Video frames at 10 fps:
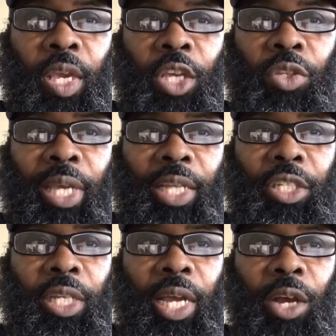So
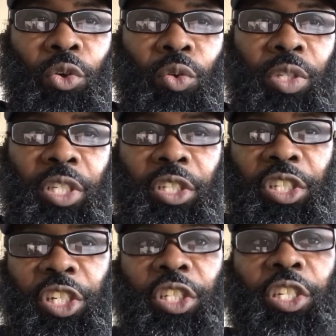Yashiyahu, the
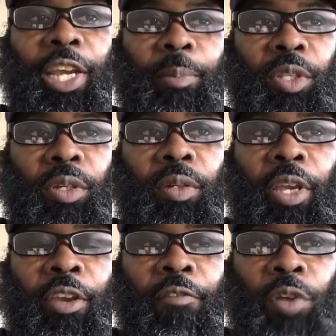66th chapter,
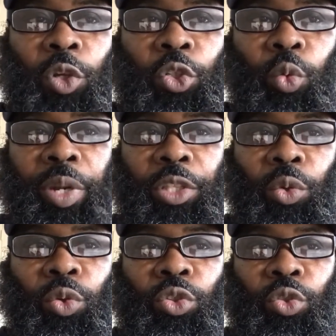verse 20
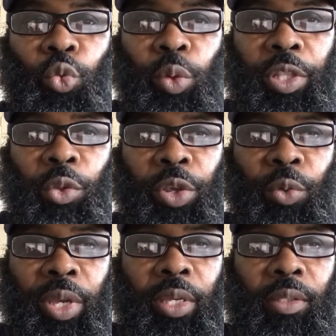through to 23
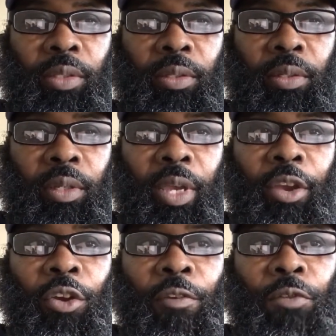reads,
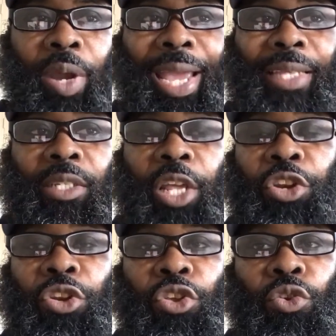for as the
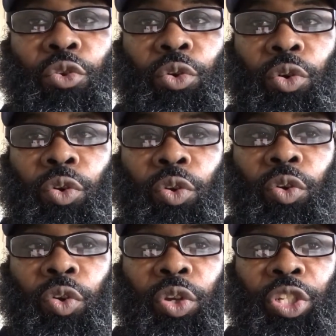new
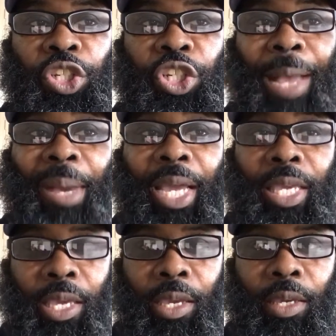
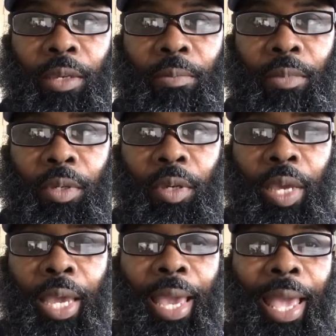Shamayim
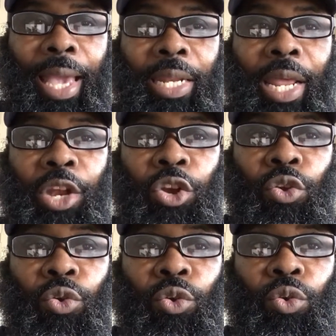and the
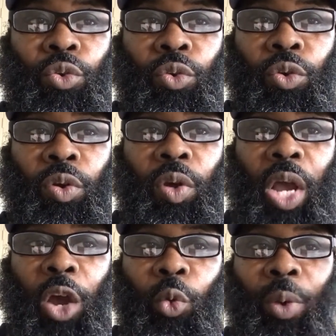new
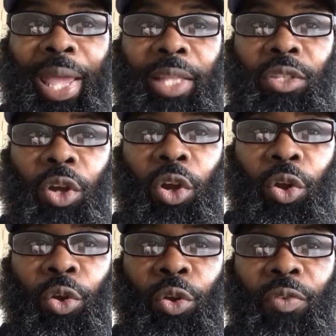Eretz or
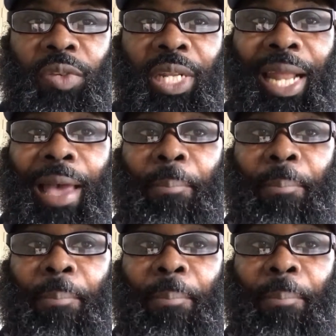earth that I